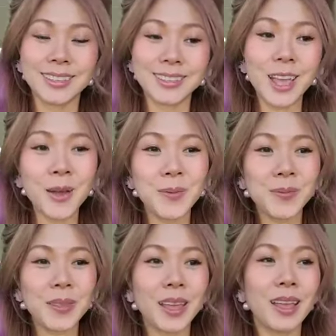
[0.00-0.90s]
So.
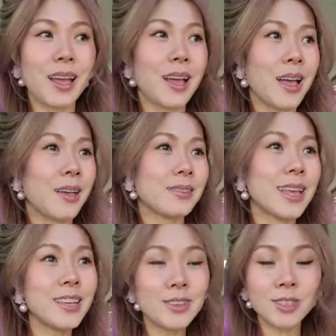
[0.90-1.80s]
Uh,
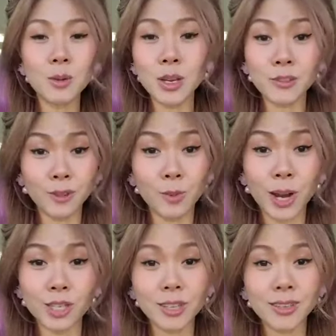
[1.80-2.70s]
thank you so much for
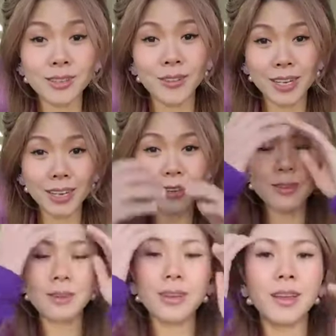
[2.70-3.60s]
watching this video.
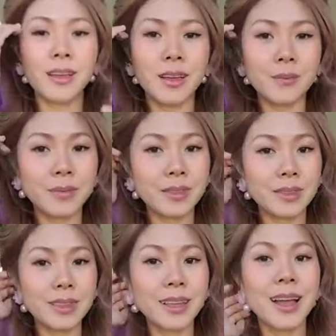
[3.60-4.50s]
Um,
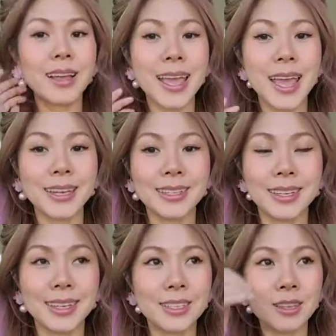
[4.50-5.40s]
again,
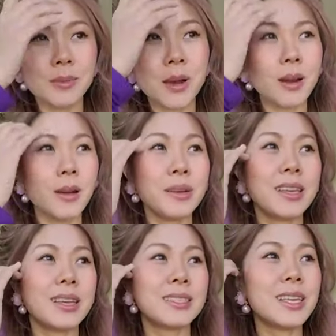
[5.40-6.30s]
tomorrow
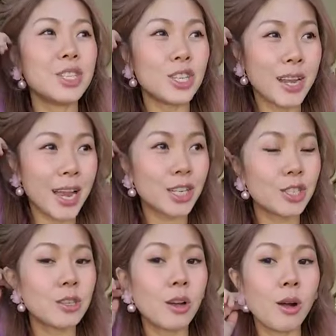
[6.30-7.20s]
is
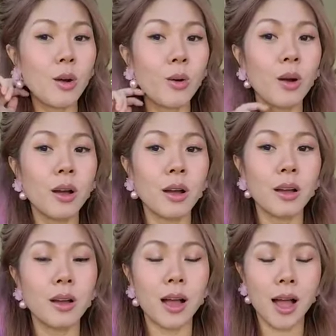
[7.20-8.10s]
International
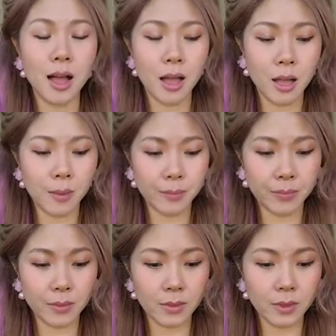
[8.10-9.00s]
um,
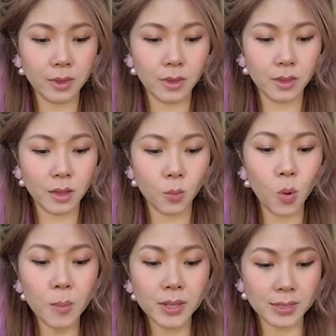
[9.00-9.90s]

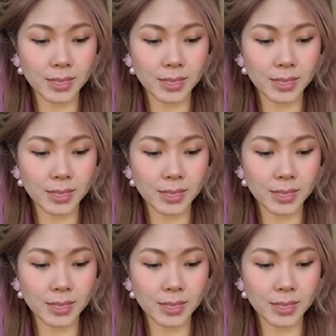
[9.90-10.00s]
Women's